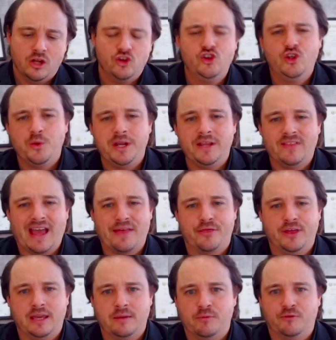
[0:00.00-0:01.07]
doing that
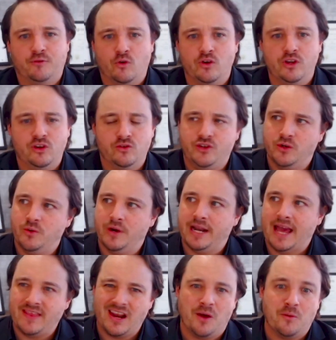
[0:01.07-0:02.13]
thing before you do it.
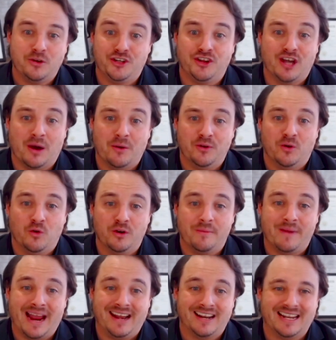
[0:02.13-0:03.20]
And then I want you to go and
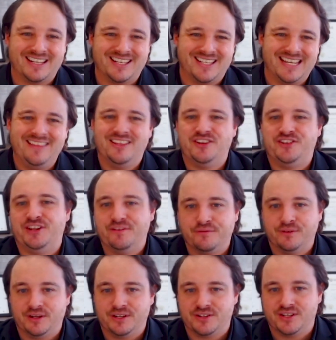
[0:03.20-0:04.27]
automate it and see the
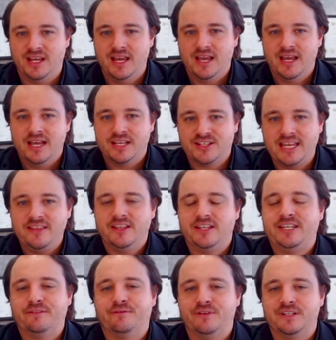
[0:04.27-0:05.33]
difference. See the
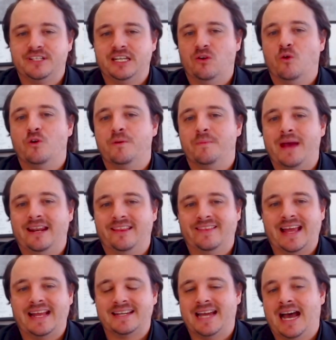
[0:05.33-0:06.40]
difference in automating
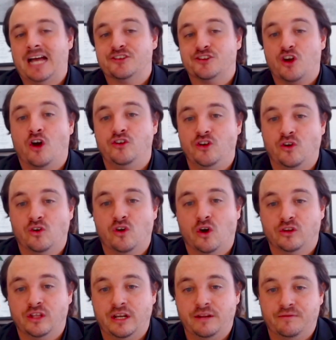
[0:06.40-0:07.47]
that task on your
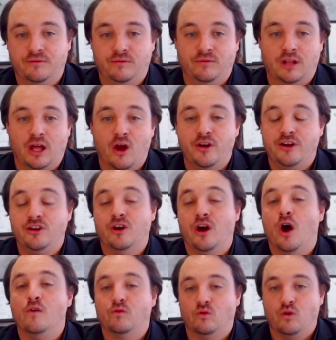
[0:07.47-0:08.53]
cognitive load and your
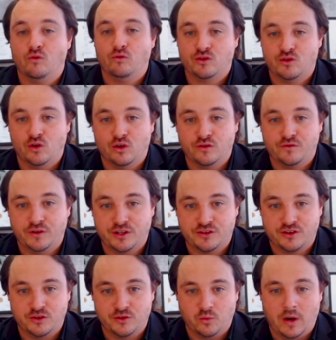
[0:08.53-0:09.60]
overall
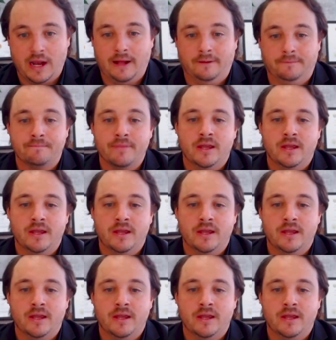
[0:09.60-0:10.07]
resourcefulness as well.